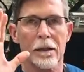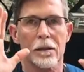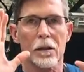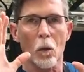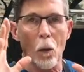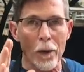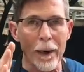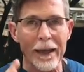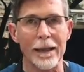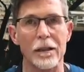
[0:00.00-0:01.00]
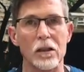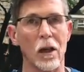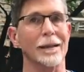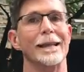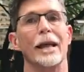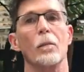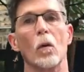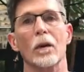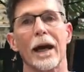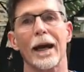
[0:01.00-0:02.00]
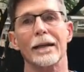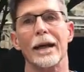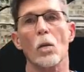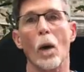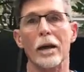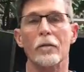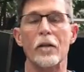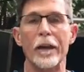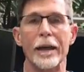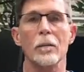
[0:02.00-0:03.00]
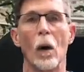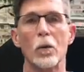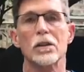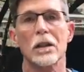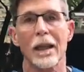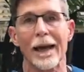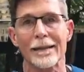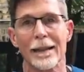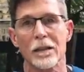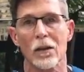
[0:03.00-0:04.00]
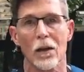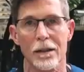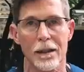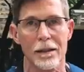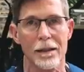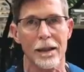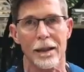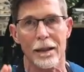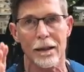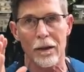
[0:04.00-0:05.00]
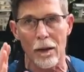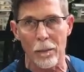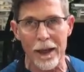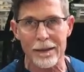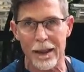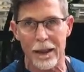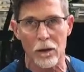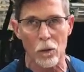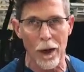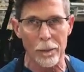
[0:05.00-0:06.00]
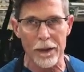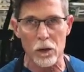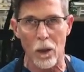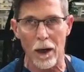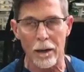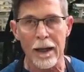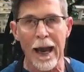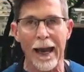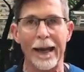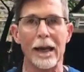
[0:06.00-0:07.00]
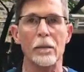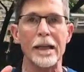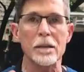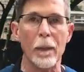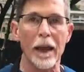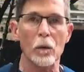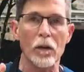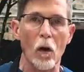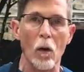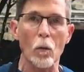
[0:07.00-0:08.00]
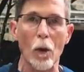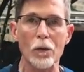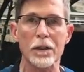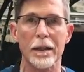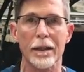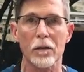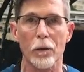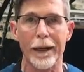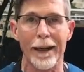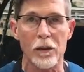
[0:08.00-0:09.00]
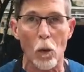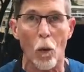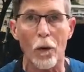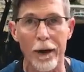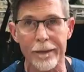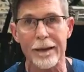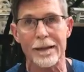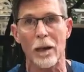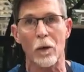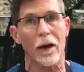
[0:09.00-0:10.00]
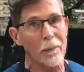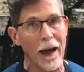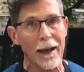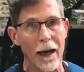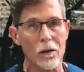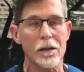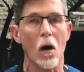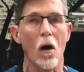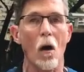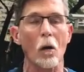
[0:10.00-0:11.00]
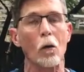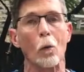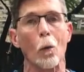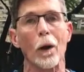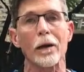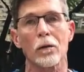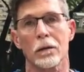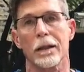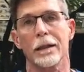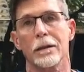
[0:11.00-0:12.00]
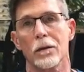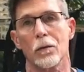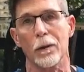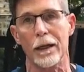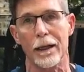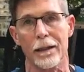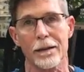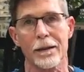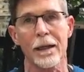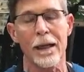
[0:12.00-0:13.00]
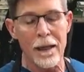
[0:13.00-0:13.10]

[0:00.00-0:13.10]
So we're making salsa de molcajete, one of the most classic salsas in the Mexican repertoire. And it is made with all roasted ingredients, or in the summer at my house, all grilled ingredients.